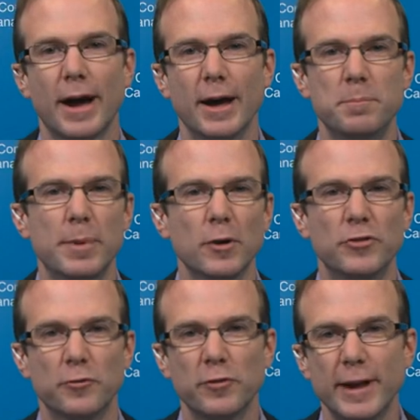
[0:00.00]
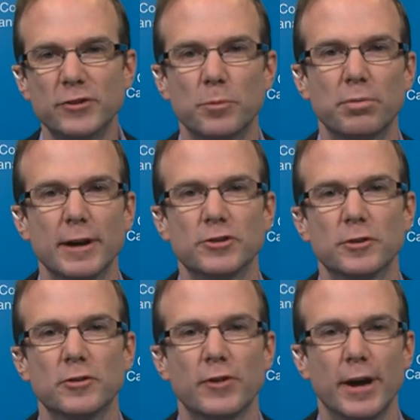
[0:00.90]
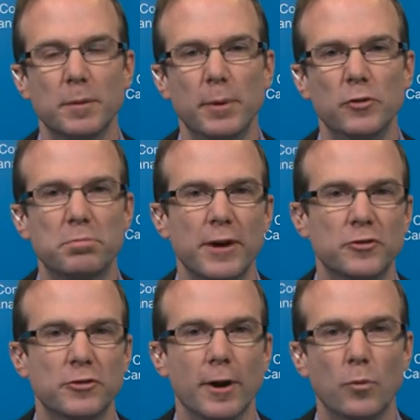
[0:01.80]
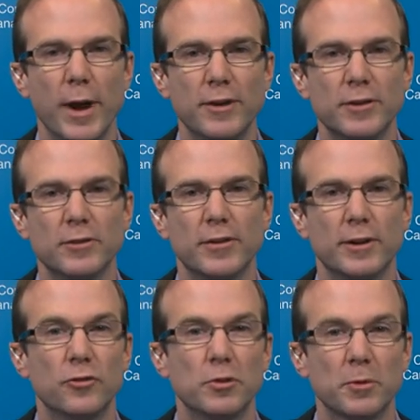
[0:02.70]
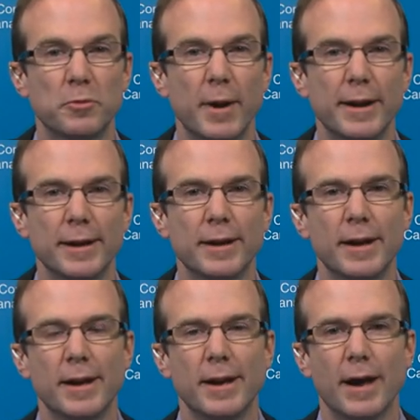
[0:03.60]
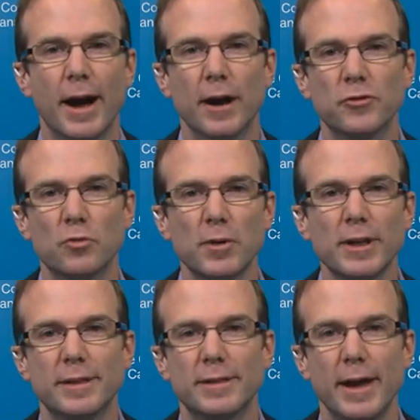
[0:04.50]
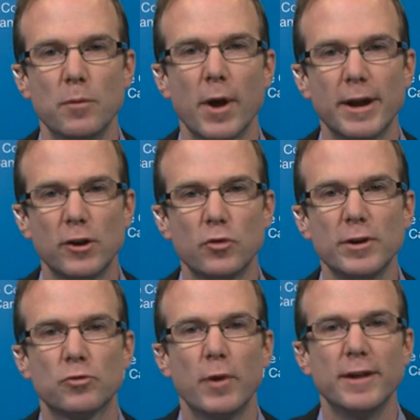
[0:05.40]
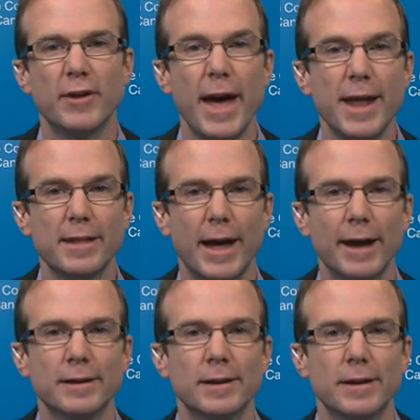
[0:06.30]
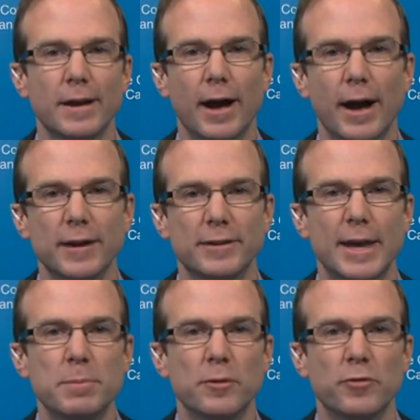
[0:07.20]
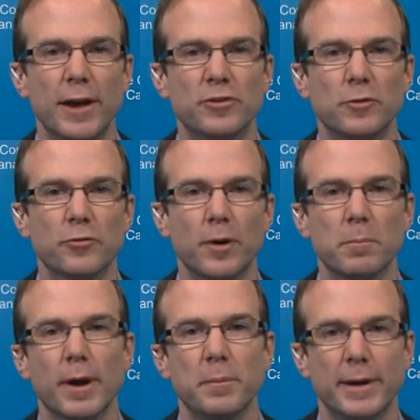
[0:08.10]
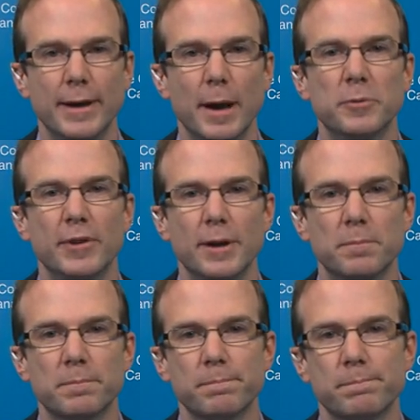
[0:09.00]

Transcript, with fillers: uh, it builds inflation pressures, uh, it builds pressures around wages and consumer spending. Uh, so really, they want to increase rates ahead of that uh, to keep inflation from uh, picking up steam.